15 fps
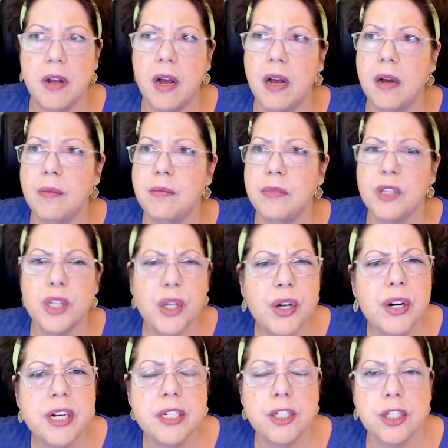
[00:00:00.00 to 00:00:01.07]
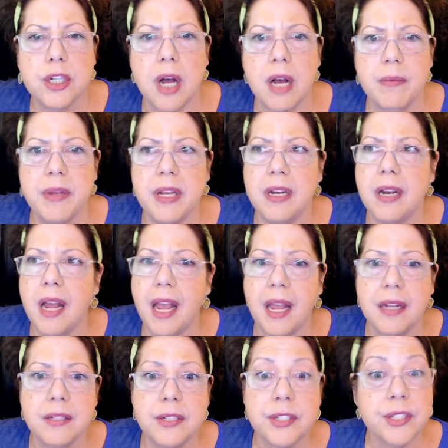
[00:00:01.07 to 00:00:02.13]
learned shaman,
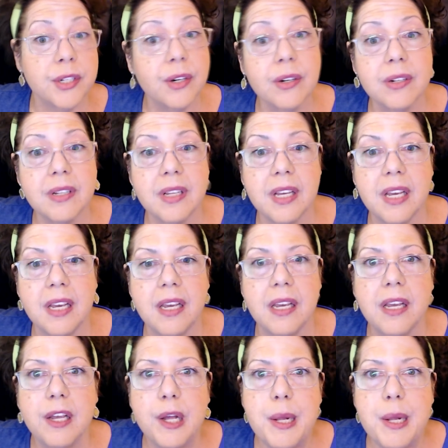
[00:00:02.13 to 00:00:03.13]
and certainly